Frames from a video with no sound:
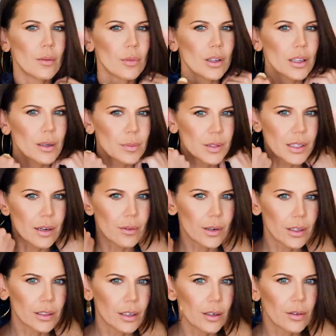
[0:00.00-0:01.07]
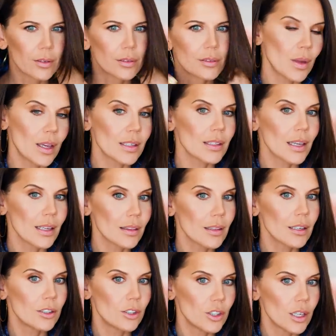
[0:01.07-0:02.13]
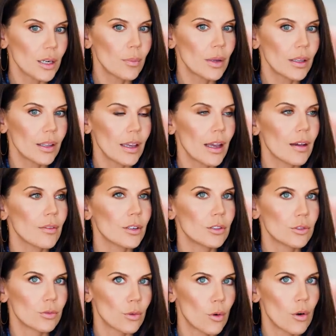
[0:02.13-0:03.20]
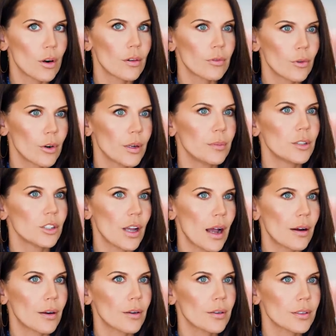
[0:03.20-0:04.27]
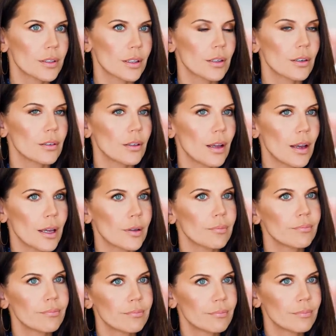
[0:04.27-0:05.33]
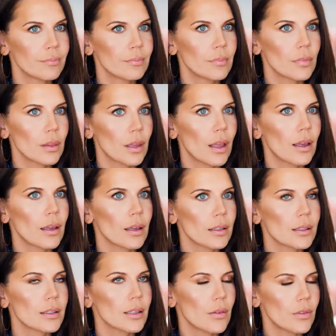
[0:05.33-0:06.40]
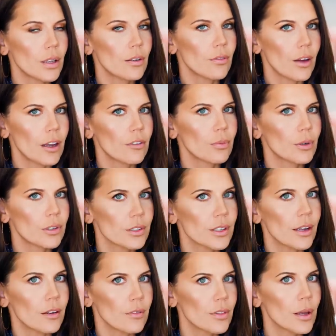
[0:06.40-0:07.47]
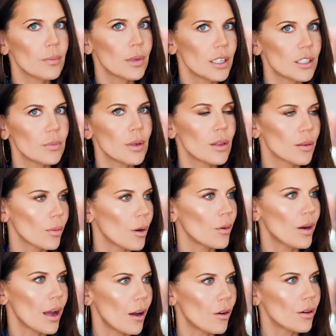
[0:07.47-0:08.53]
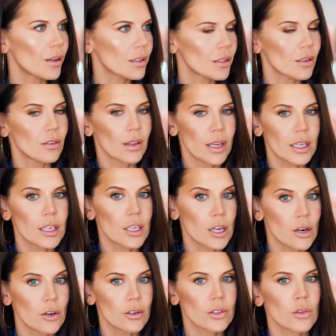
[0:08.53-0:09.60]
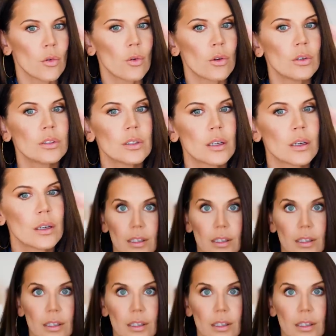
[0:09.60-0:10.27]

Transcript: I'm really upset right now because I legitimately have a drawer of cream shadows that are like, mm, like 75% of them need to be thrown out because they're like years old.